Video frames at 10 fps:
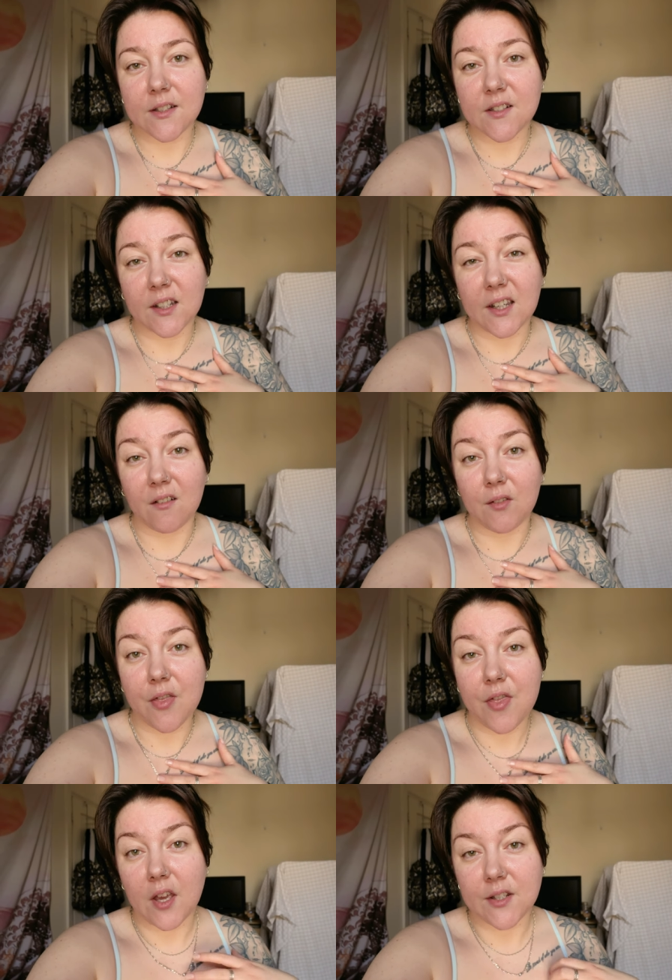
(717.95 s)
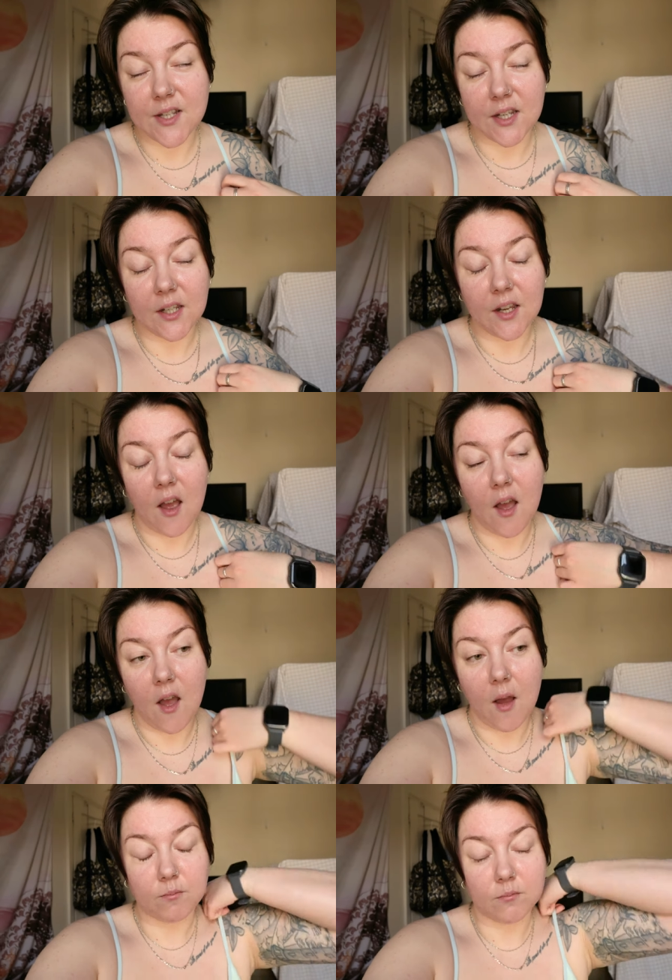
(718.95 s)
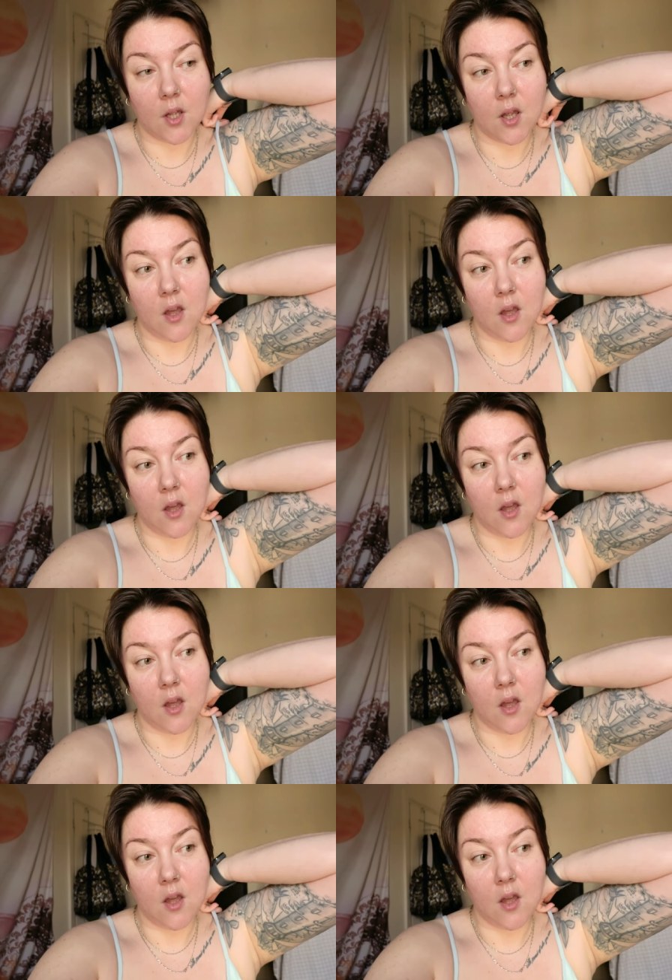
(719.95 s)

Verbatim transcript: It's like eleven thirty. Um,